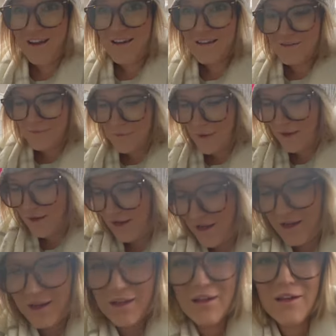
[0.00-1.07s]
is
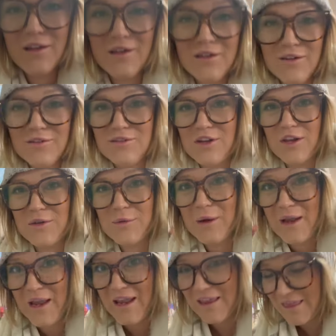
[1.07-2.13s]
Monday,
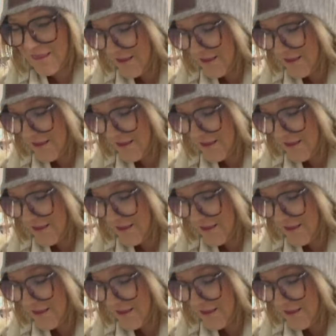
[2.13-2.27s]
January 8th.